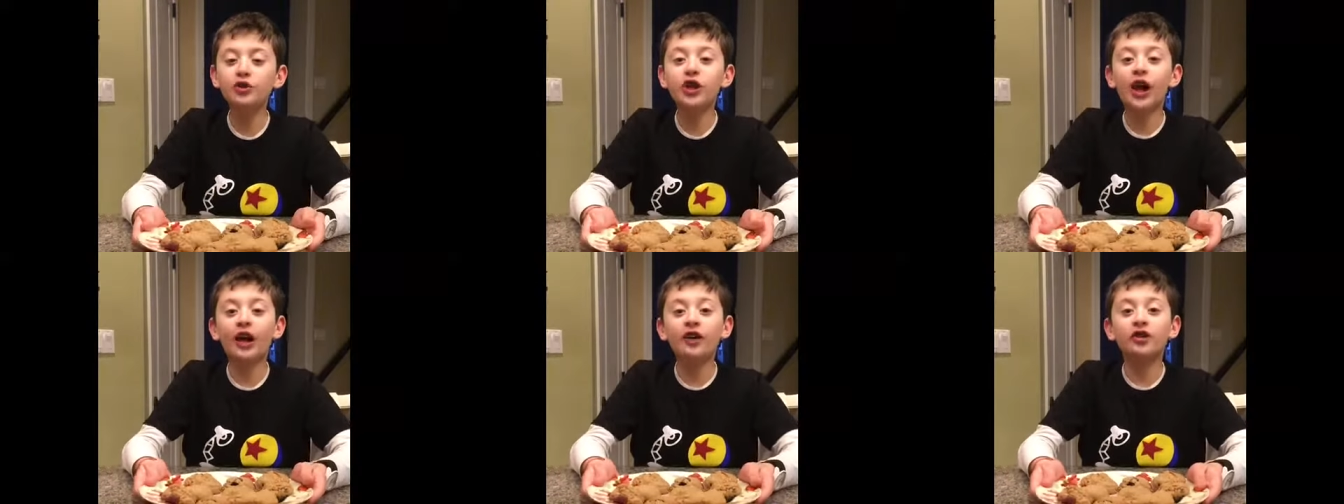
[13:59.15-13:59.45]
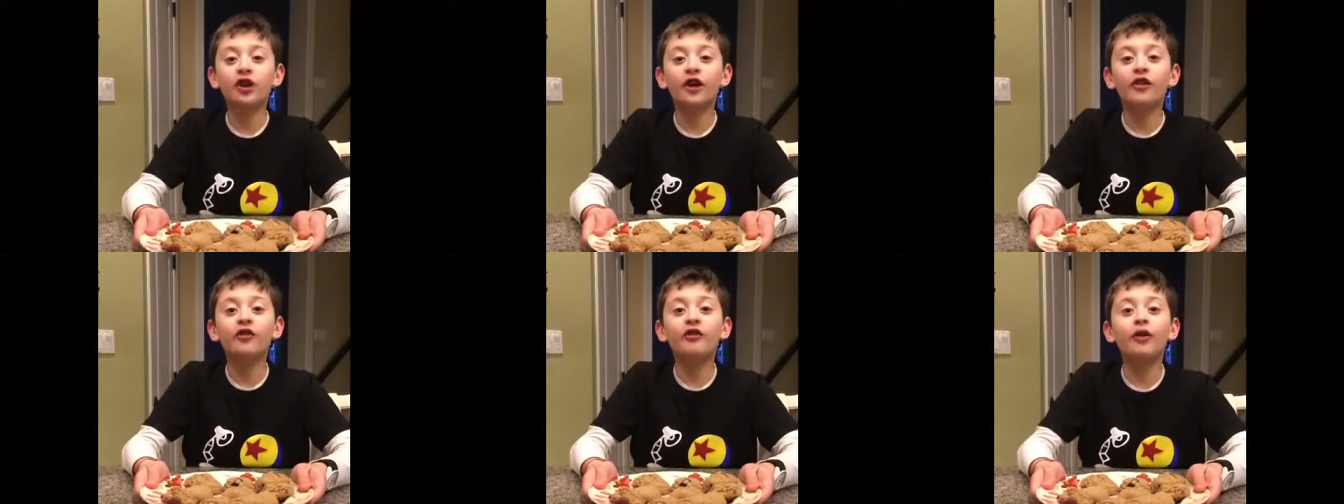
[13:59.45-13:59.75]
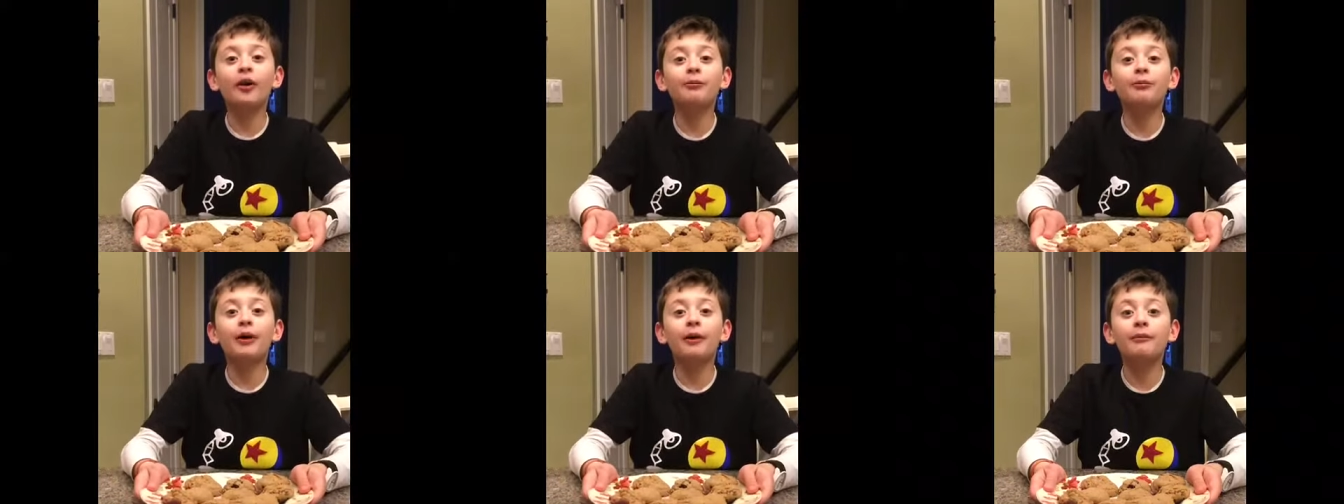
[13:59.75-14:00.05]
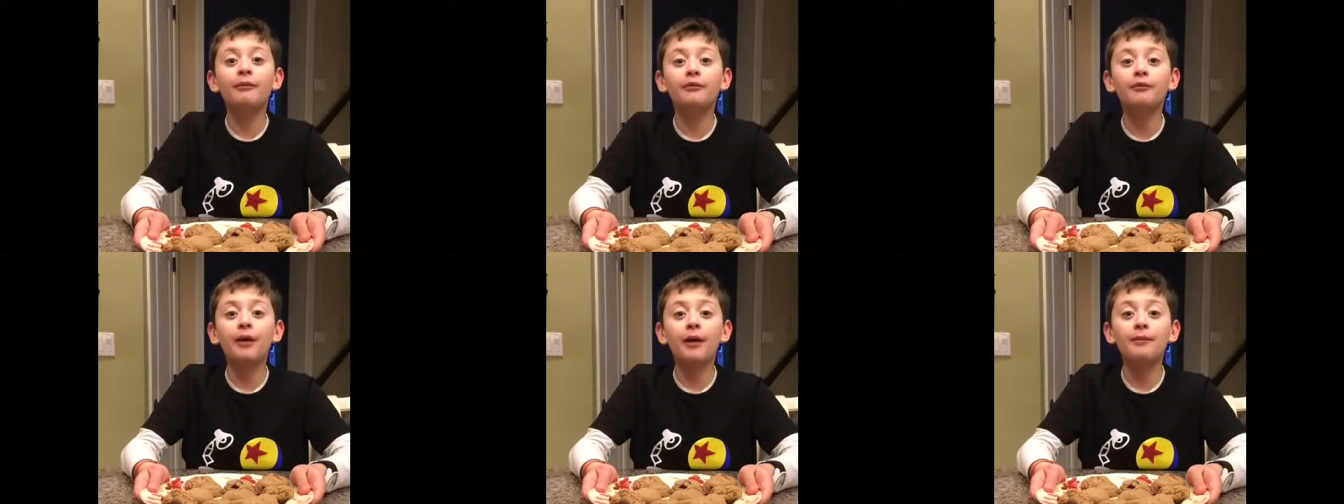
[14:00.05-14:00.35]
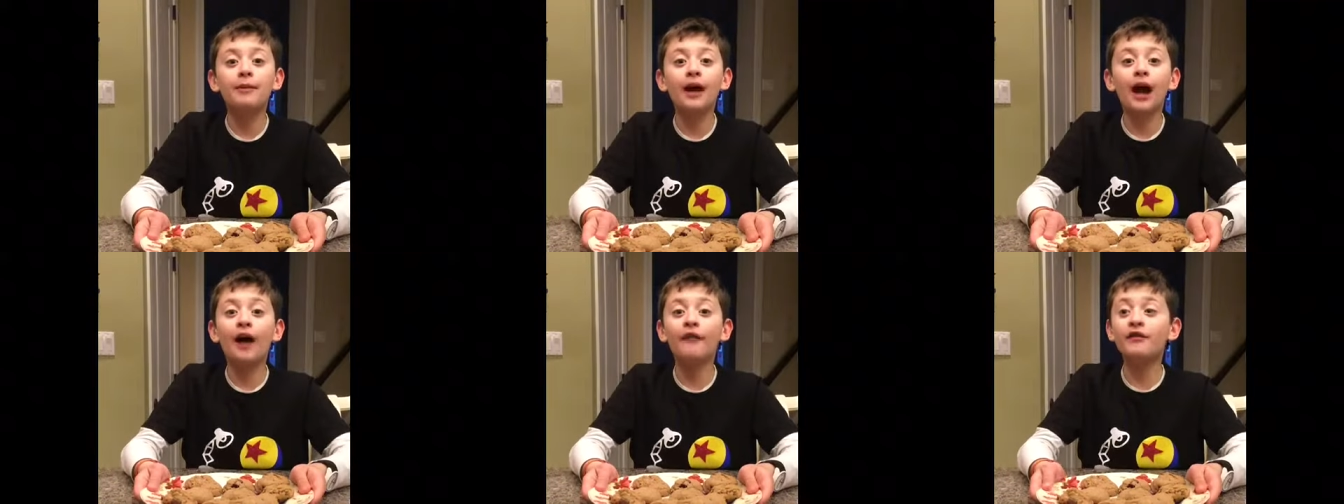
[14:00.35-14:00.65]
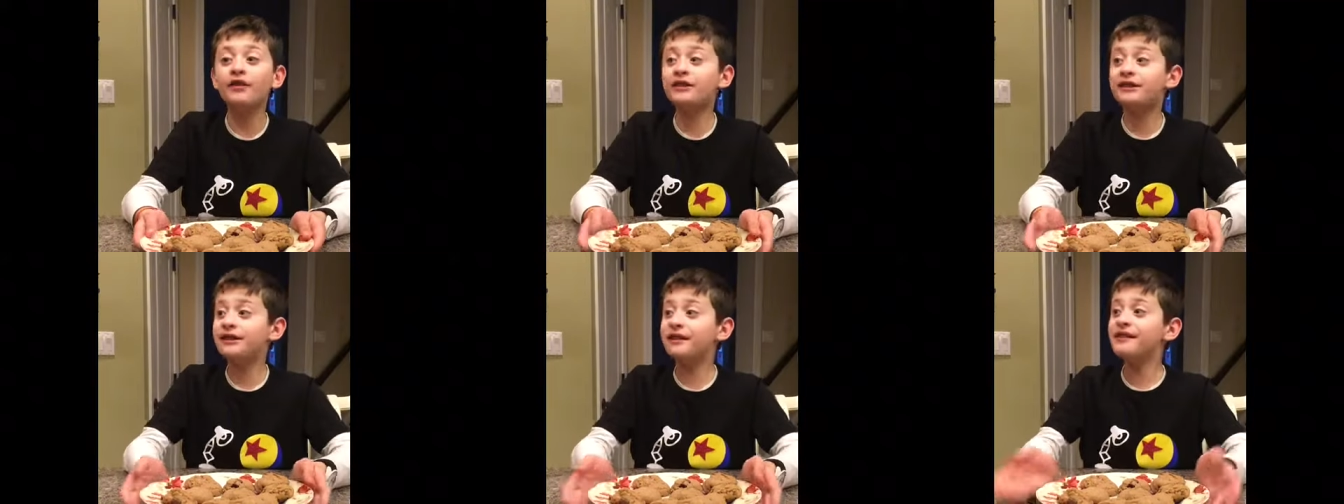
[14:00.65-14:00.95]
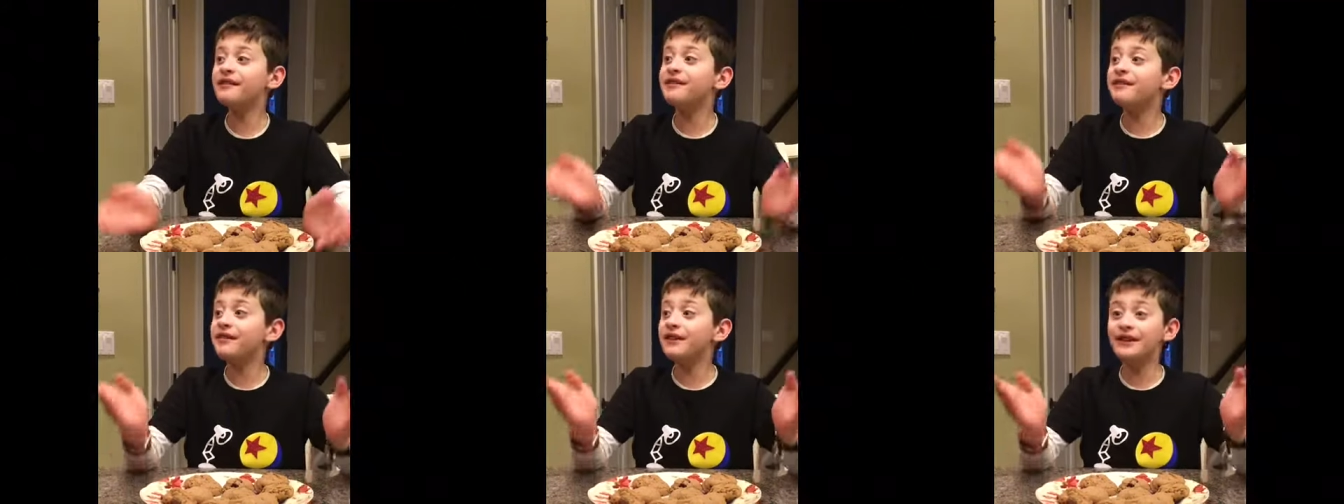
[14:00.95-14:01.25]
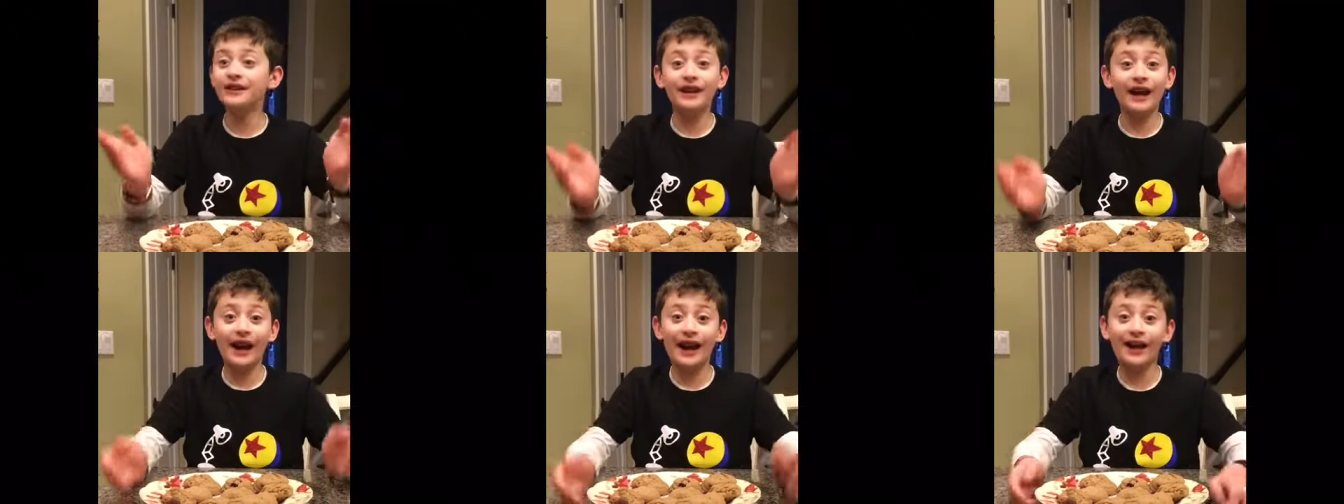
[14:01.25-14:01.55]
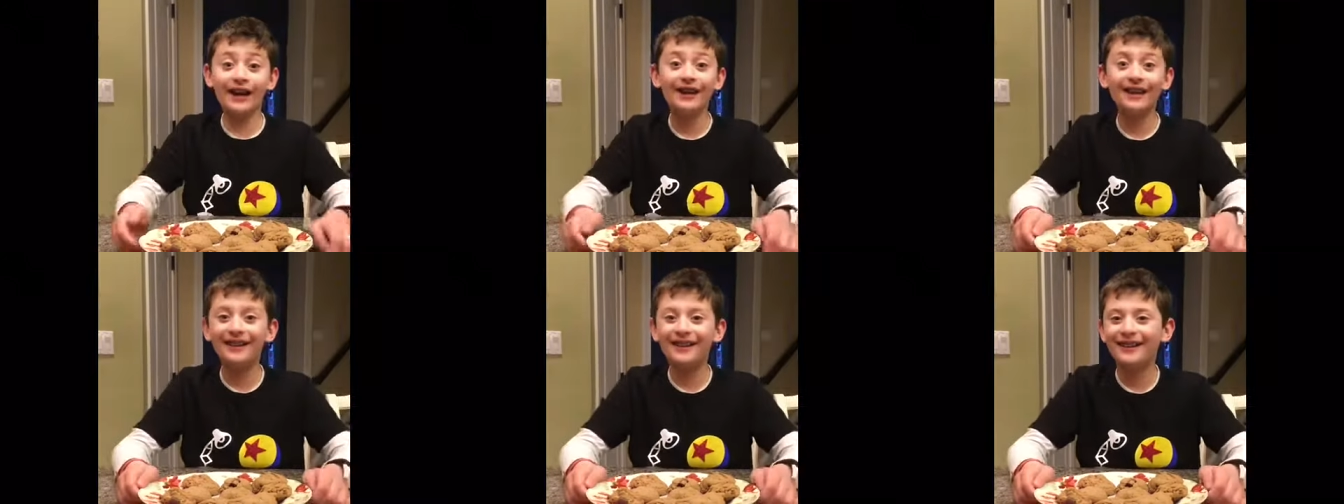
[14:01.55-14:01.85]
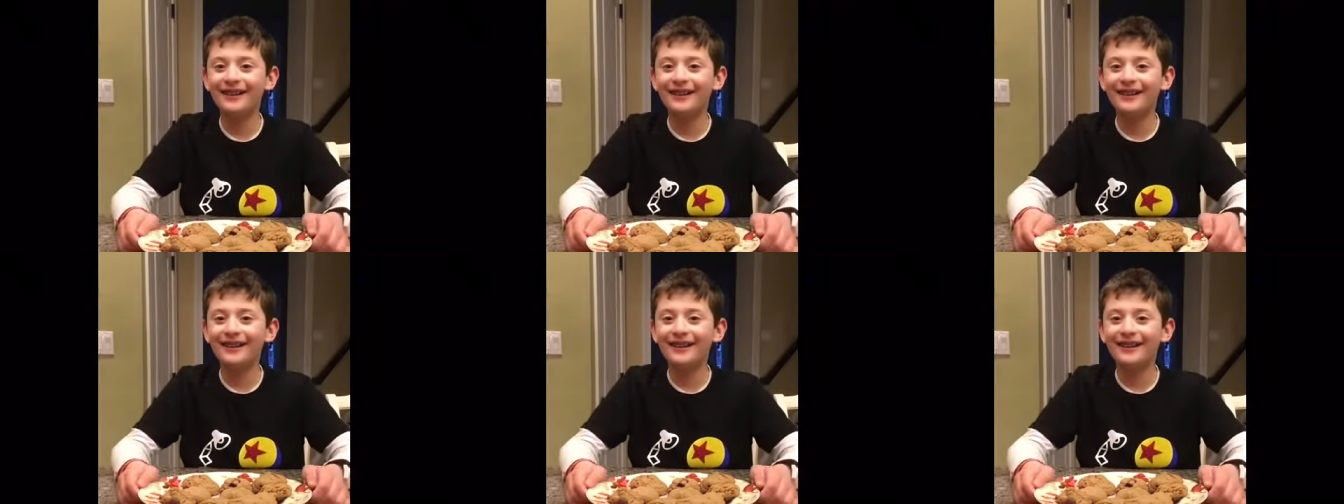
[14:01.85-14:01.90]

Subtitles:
Jack Jack's Num Nums, maybe have a Disney day.